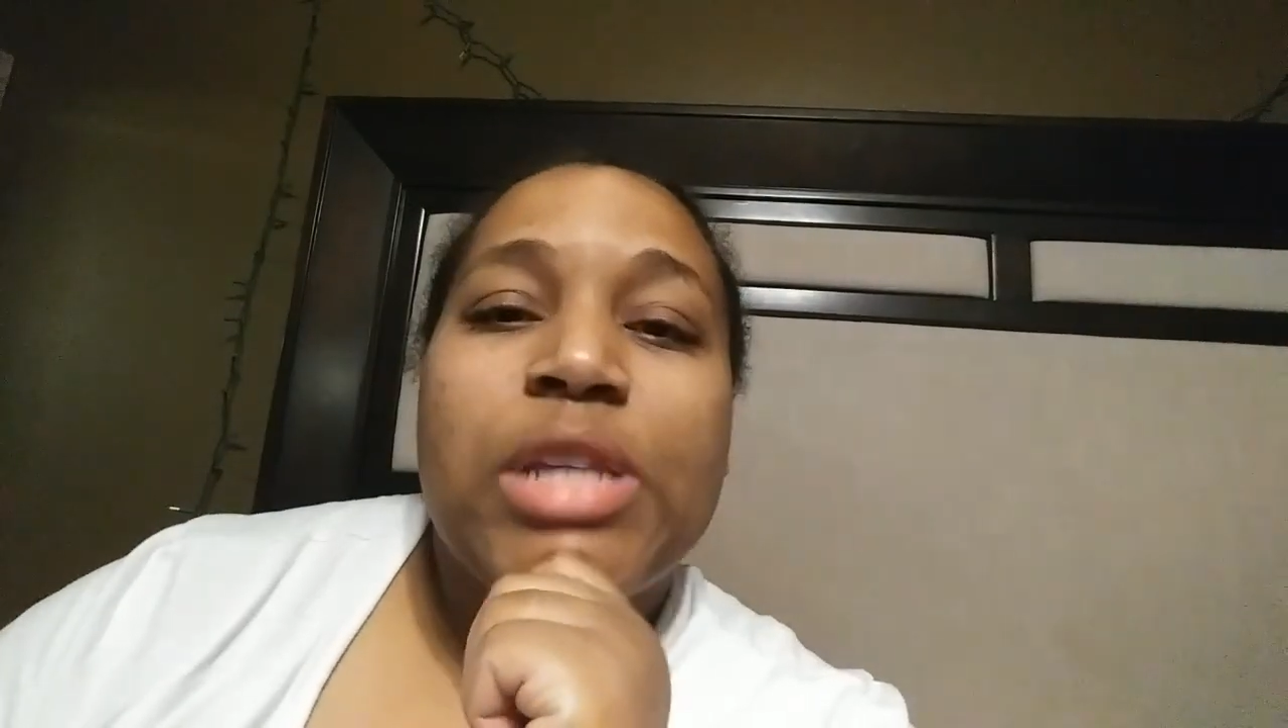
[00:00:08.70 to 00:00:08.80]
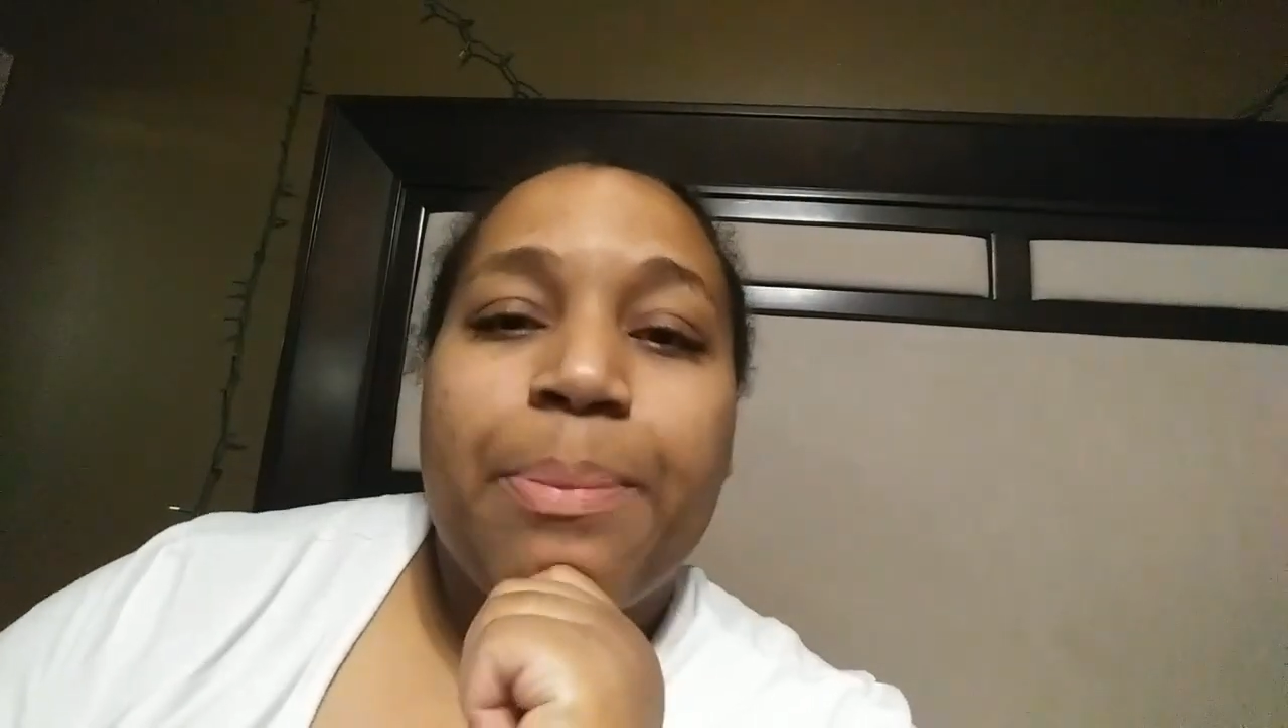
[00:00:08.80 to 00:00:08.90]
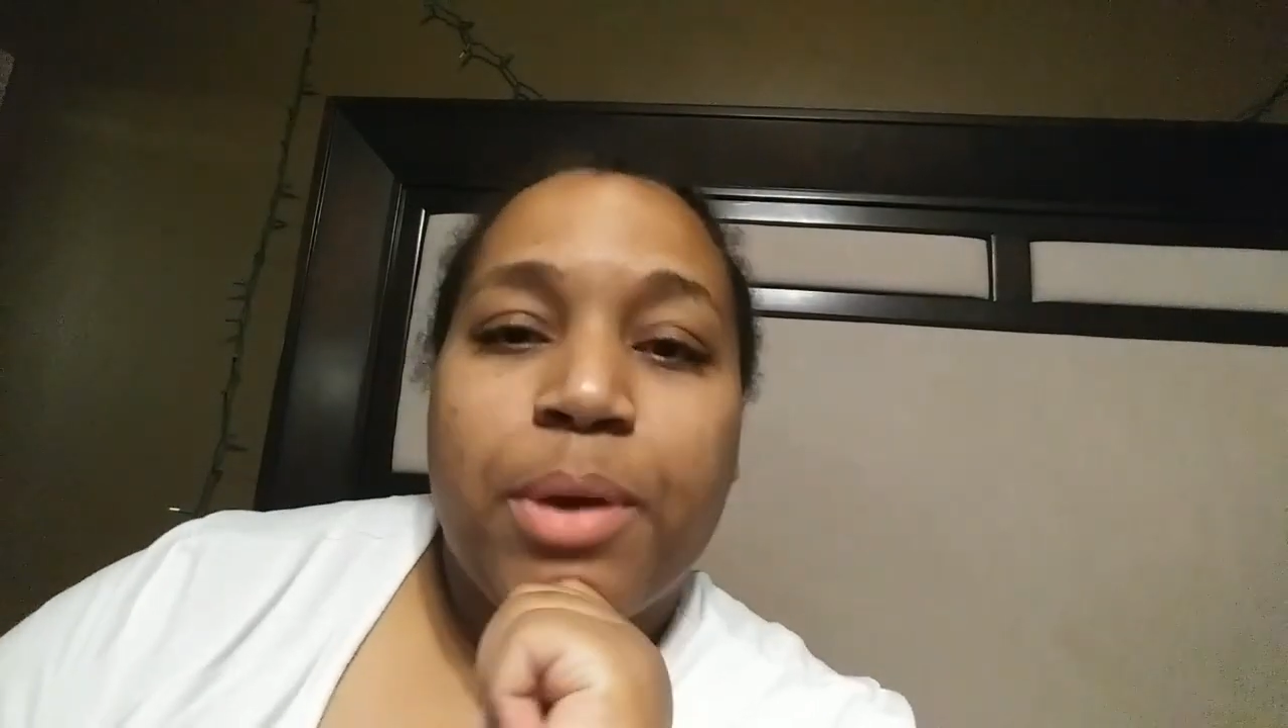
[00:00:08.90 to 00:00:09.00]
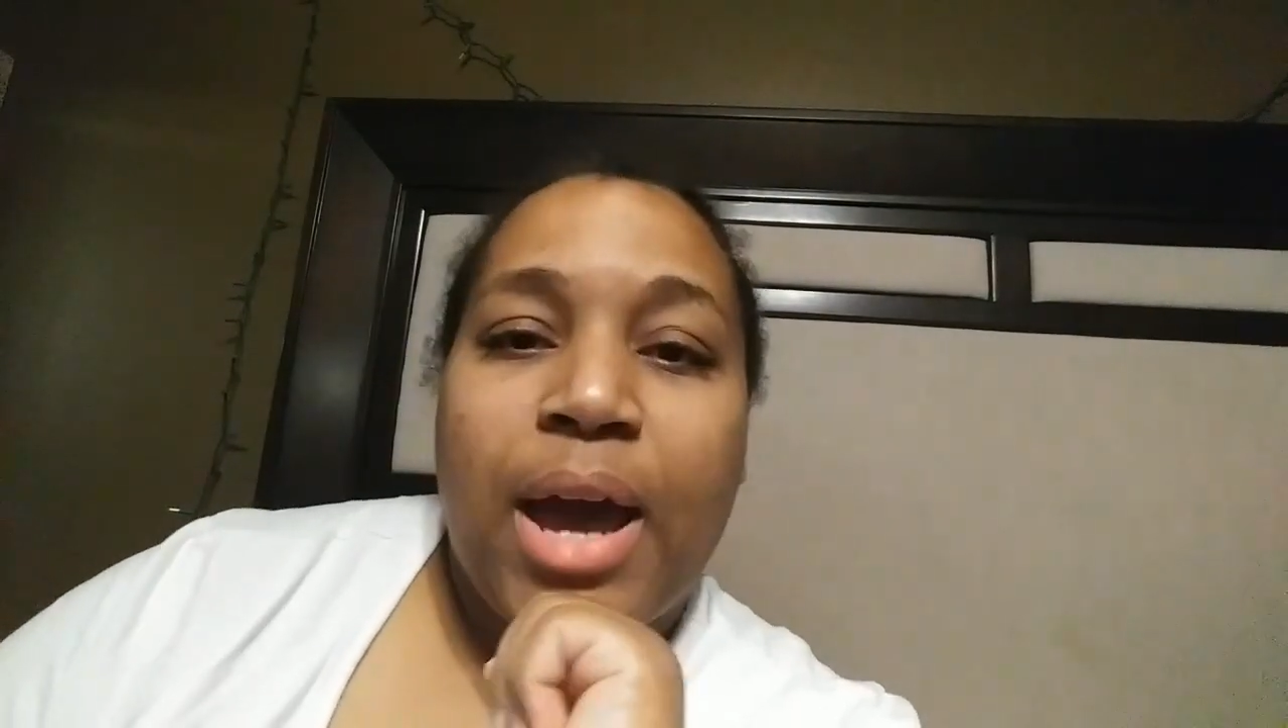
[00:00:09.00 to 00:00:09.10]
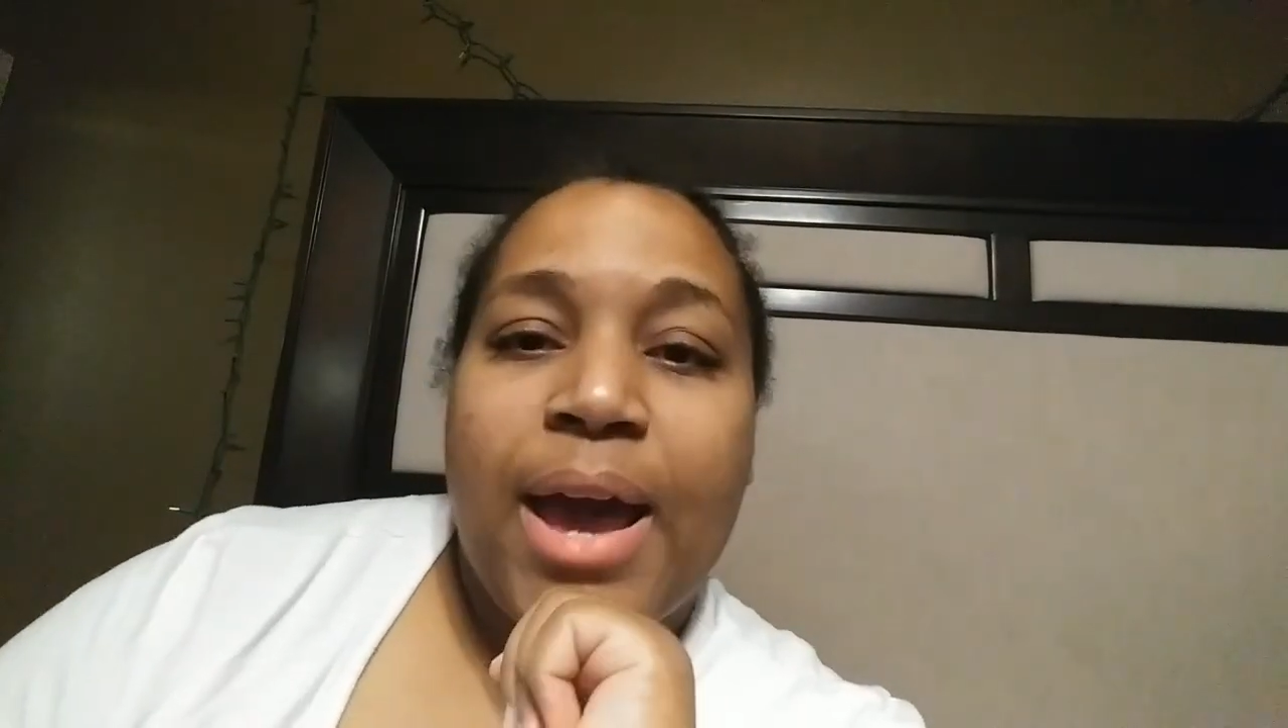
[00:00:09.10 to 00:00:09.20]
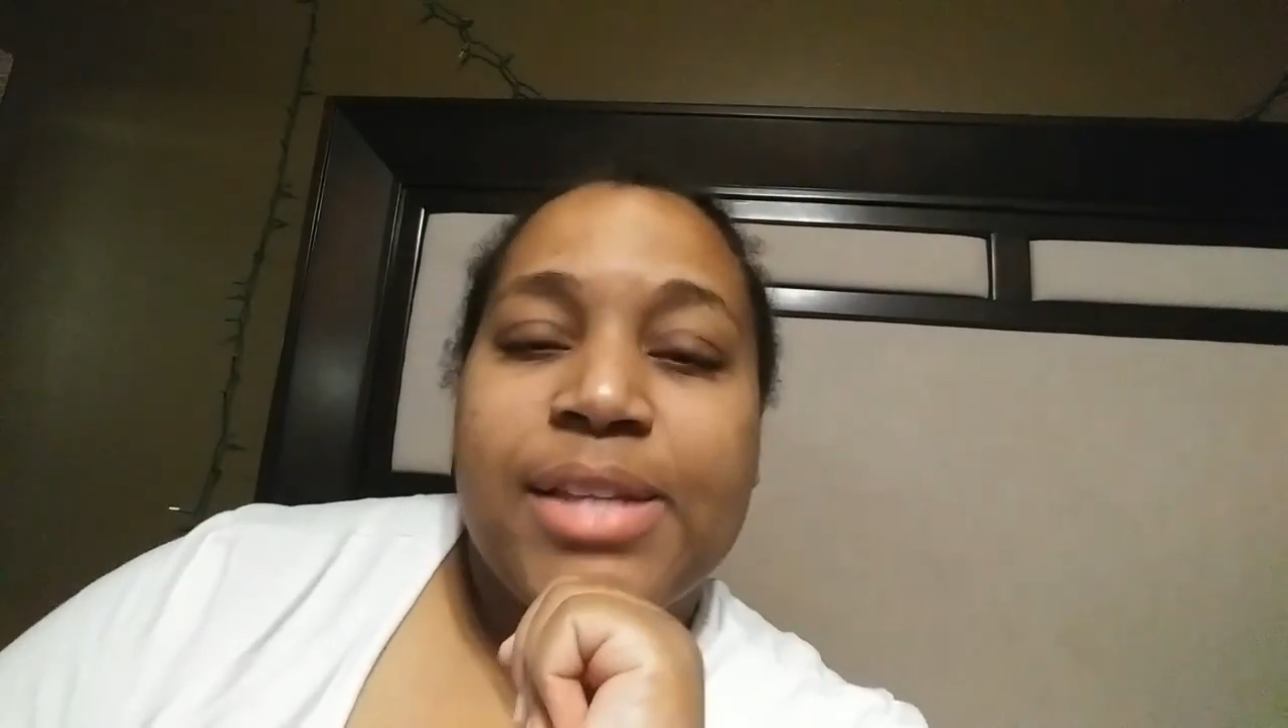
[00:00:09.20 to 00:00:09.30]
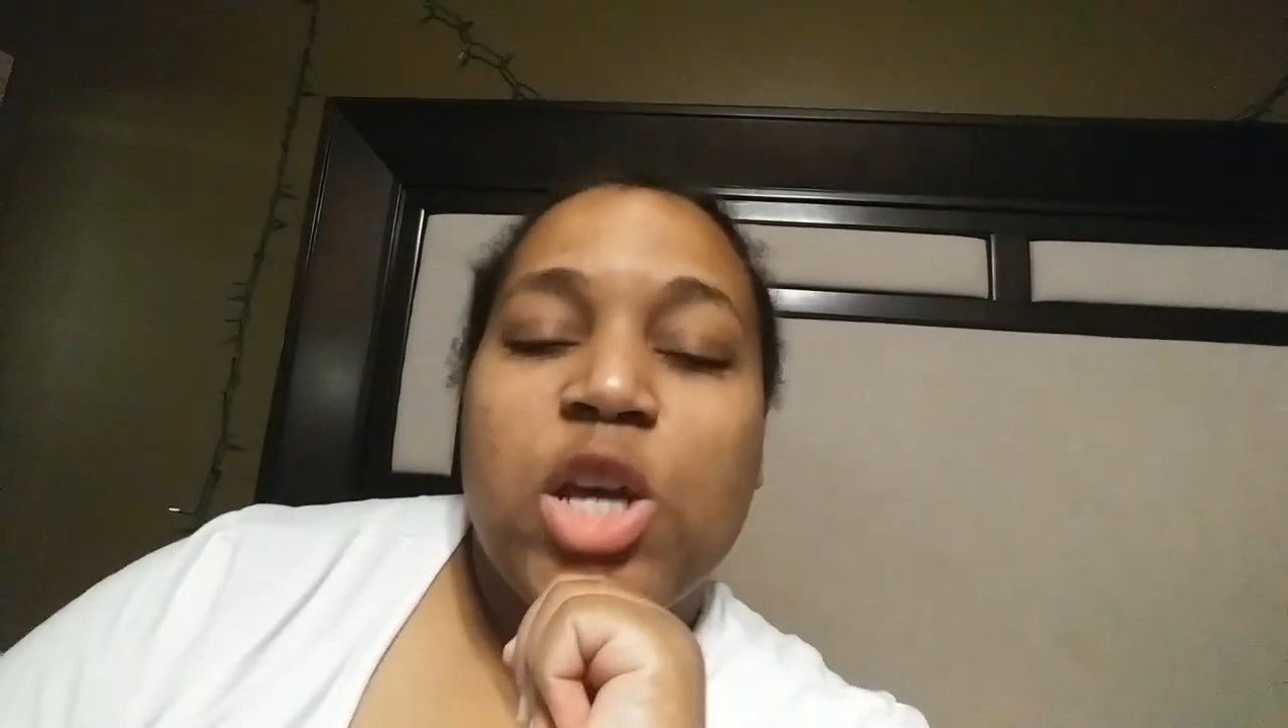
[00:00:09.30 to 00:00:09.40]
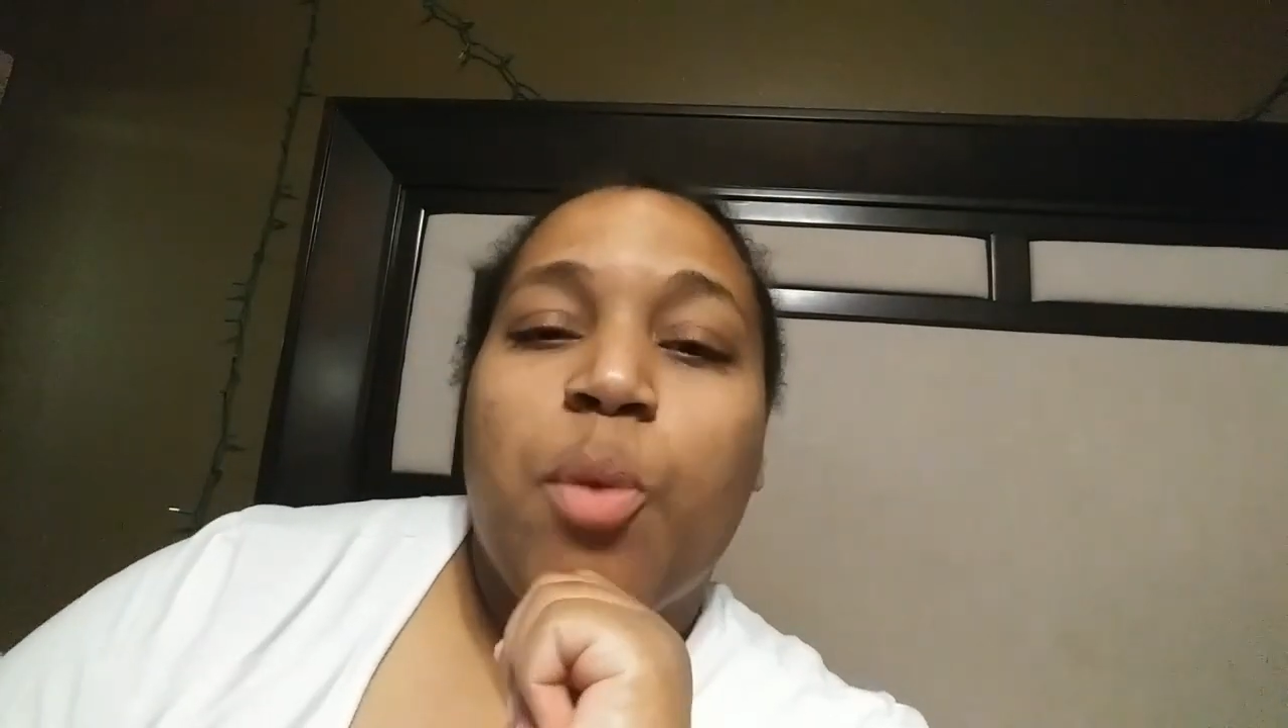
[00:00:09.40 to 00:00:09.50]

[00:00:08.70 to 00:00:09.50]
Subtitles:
What's up, you guys?